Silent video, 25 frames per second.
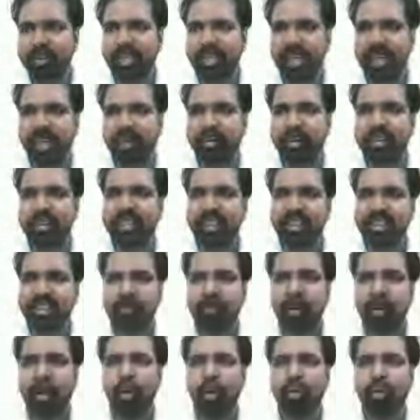I was just
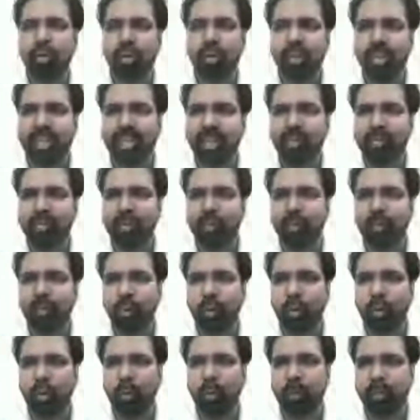about to leave the
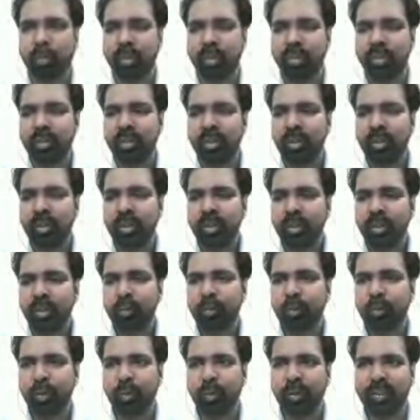floor open
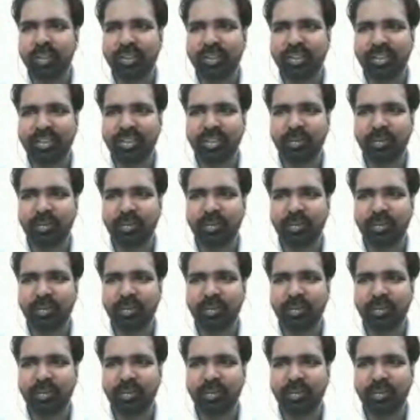for questions.